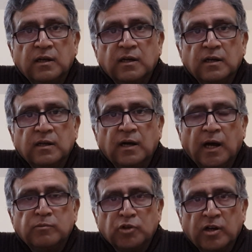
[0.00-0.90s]

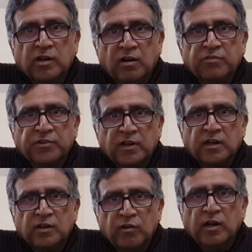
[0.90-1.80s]
I'm talking of
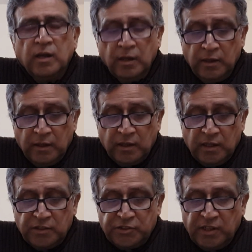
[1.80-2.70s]
Noel.
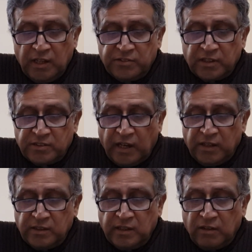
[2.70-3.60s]
She gets
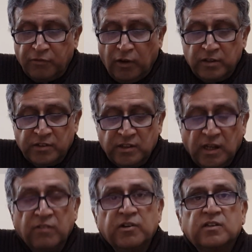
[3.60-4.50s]
excited and falls
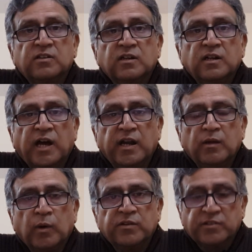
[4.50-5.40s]
in love with
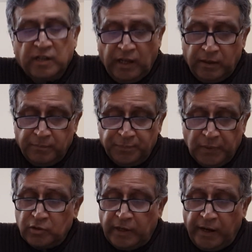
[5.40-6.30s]
Larry once again.
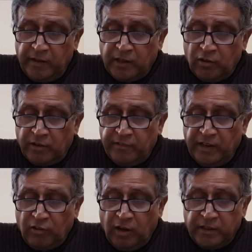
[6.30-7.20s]
So Larry cannot
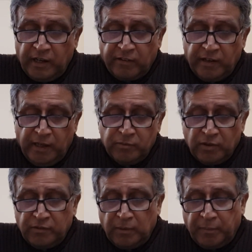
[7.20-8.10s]
recall their
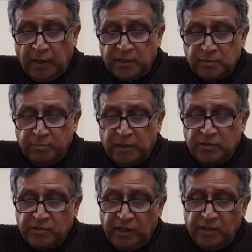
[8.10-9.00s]
claims of their past,
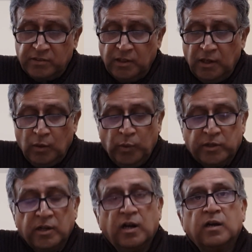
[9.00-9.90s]
but stays
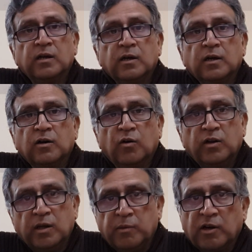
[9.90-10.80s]
with her
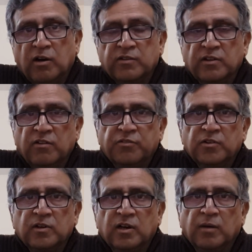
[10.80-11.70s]
only because of
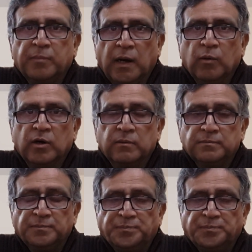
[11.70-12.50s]
her power.